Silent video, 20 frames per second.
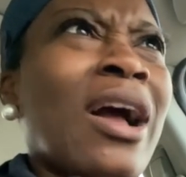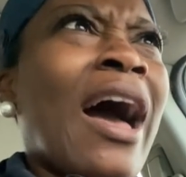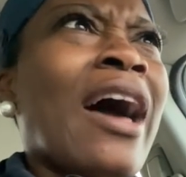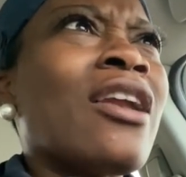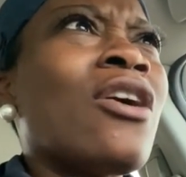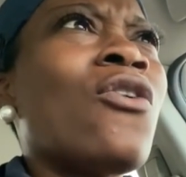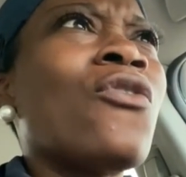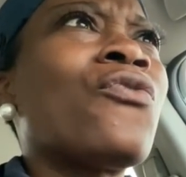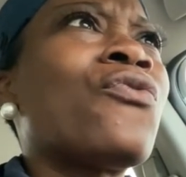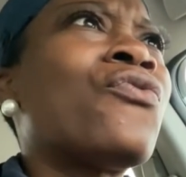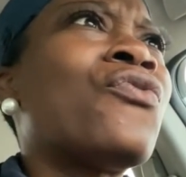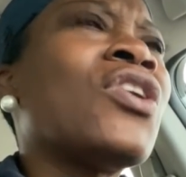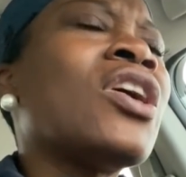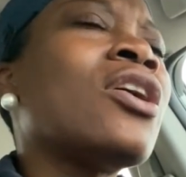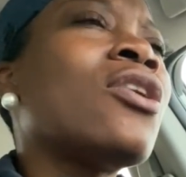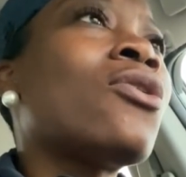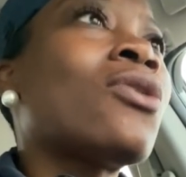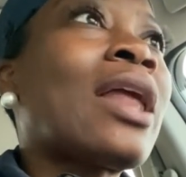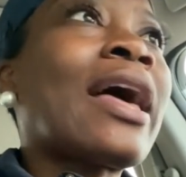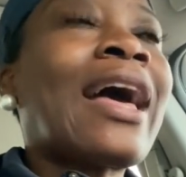I don't
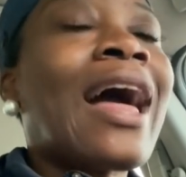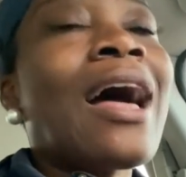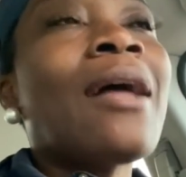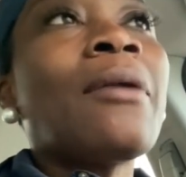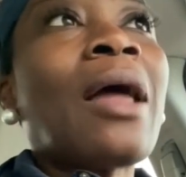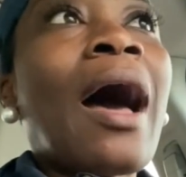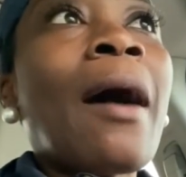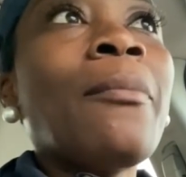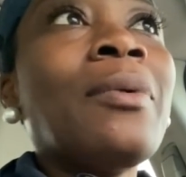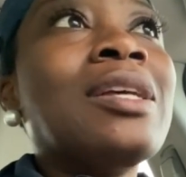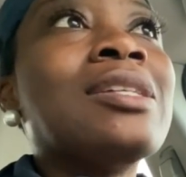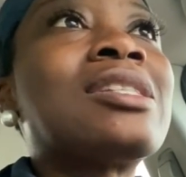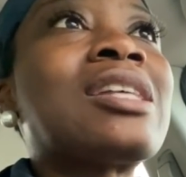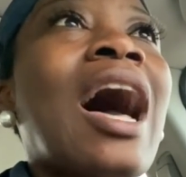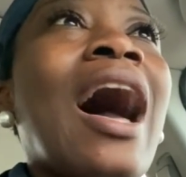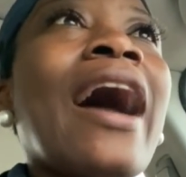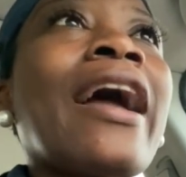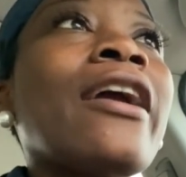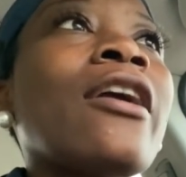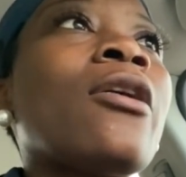feel like I, I be
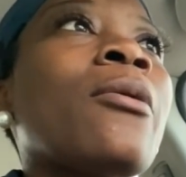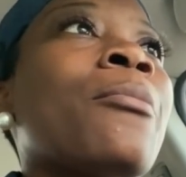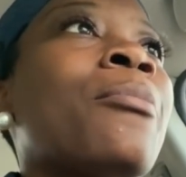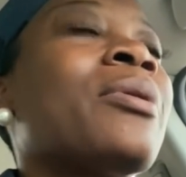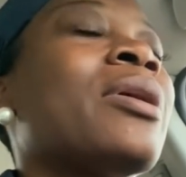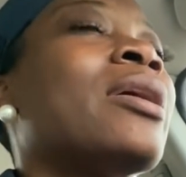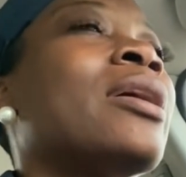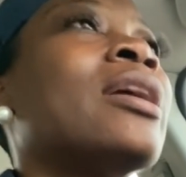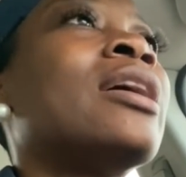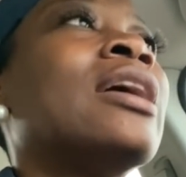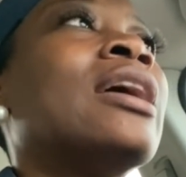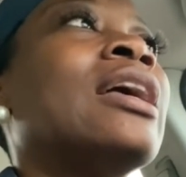tired, but